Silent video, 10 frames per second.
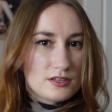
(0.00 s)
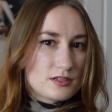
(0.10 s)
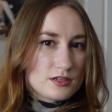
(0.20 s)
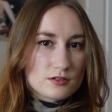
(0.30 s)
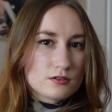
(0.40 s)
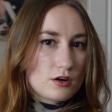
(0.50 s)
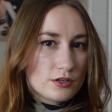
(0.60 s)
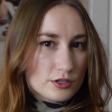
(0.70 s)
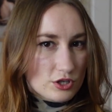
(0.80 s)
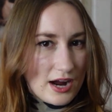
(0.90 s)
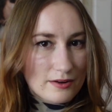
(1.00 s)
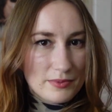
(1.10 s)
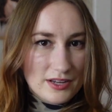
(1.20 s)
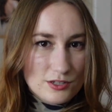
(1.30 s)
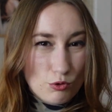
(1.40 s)
These things are hard to track
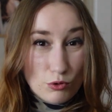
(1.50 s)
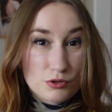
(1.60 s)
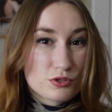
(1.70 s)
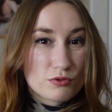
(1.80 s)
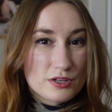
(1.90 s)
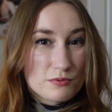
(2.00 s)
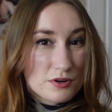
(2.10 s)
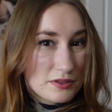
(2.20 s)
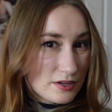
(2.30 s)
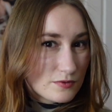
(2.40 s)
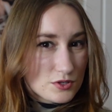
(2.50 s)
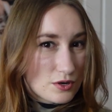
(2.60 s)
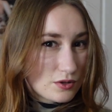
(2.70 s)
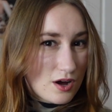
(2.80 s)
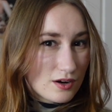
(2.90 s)
because oral stories were a thing for
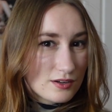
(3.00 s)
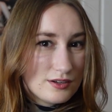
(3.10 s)
so long.